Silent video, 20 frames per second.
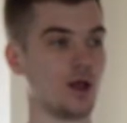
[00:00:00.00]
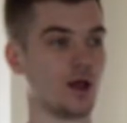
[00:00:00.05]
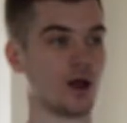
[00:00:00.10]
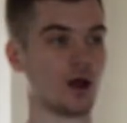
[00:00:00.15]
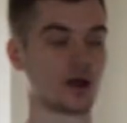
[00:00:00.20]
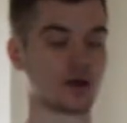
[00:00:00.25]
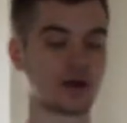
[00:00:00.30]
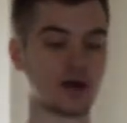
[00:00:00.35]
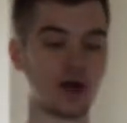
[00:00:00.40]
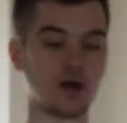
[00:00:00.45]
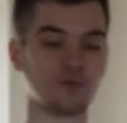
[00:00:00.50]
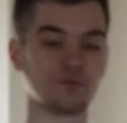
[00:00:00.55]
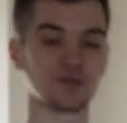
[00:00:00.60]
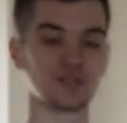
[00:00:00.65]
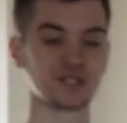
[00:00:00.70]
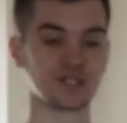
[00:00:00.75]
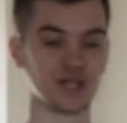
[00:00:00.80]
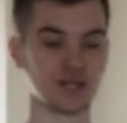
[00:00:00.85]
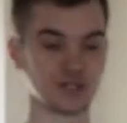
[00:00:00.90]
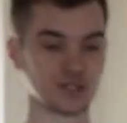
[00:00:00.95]
a
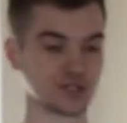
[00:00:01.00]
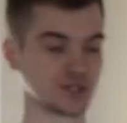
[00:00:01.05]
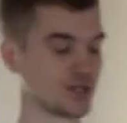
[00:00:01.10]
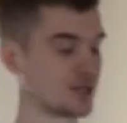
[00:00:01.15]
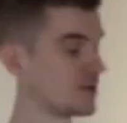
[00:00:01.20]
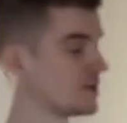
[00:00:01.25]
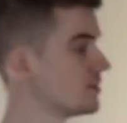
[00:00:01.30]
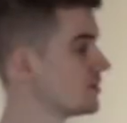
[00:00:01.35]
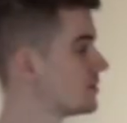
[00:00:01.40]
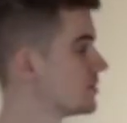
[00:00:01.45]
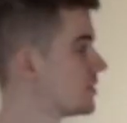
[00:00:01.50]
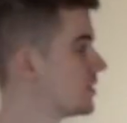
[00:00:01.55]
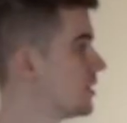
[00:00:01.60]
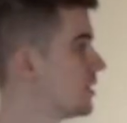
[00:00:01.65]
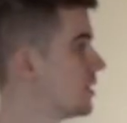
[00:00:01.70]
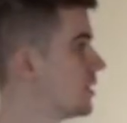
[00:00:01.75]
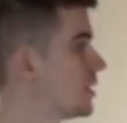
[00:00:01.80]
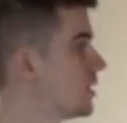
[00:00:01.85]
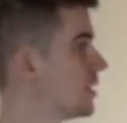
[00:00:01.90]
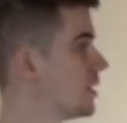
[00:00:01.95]
conversation
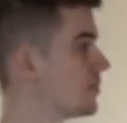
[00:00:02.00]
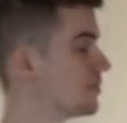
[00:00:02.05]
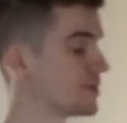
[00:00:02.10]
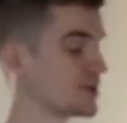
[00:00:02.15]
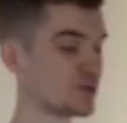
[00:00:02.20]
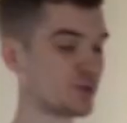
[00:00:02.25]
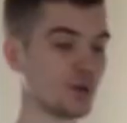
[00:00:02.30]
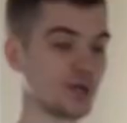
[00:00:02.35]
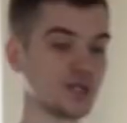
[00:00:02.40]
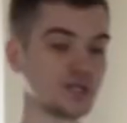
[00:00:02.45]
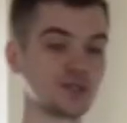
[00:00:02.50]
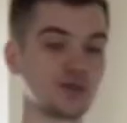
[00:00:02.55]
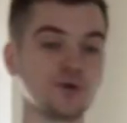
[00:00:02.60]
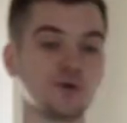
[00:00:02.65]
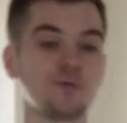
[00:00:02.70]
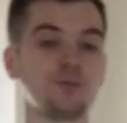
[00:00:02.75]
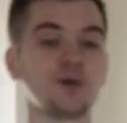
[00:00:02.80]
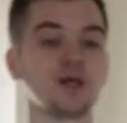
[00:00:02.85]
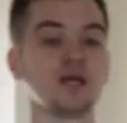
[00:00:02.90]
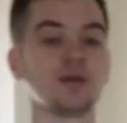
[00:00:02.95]
between
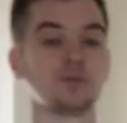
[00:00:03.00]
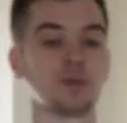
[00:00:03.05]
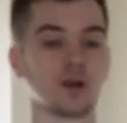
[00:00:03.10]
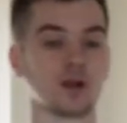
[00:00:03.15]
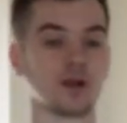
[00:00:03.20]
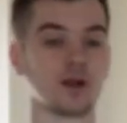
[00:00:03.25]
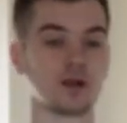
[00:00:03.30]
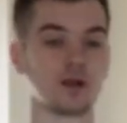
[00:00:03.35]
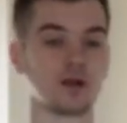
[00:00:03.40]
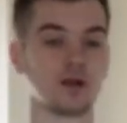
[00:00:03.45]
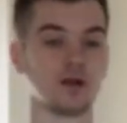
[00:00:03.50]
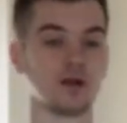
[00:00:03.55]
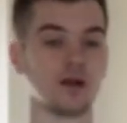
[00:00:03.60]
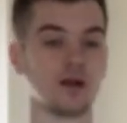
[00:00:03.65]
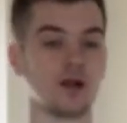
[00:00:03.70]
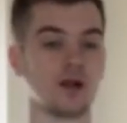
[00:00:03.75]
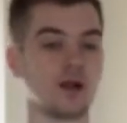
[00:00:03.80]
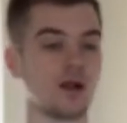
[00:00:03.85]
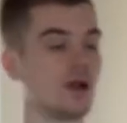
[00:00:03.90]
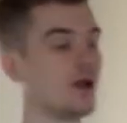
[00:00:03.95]
two people
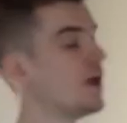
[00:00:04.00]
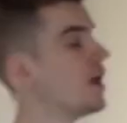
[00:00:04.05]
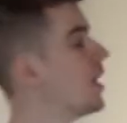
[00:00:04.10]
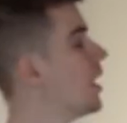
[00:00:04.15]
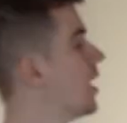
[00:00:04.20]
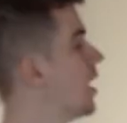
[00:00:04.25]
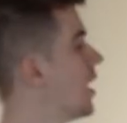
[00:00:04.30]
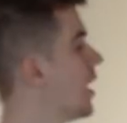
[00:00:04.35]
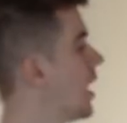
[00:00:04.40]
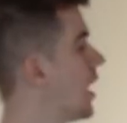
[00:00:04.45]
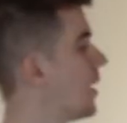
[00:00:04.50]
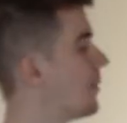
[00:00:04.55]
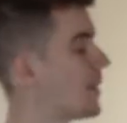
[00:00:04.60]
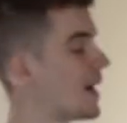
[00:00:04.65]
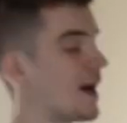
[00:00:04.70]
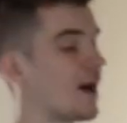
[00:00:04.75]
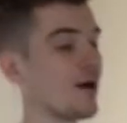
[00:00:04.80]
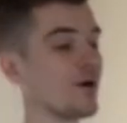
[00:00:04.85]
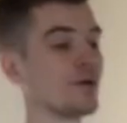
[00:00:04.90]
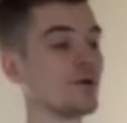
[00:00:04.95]

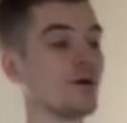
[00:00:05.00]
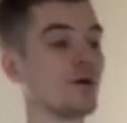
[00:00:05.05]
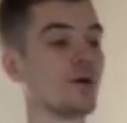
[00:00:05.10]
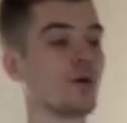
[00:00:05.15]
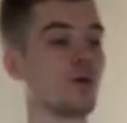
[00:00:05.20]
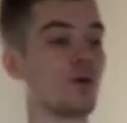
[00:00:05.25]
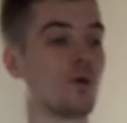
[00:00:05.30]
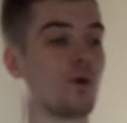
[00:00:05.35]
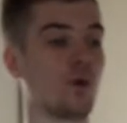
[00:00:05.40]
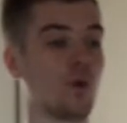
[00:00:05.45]
about